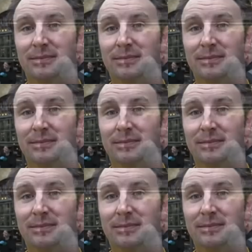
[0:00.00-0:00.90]

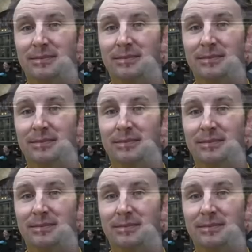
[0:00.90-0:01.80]

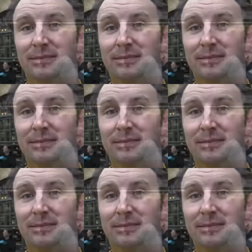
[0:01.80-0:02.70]

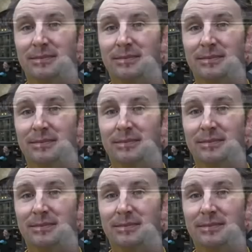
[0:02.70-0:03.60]

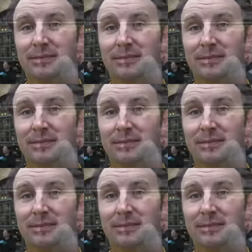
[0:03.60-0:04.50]

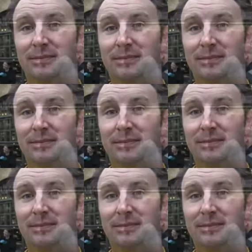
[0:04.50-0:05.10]
(not speaking)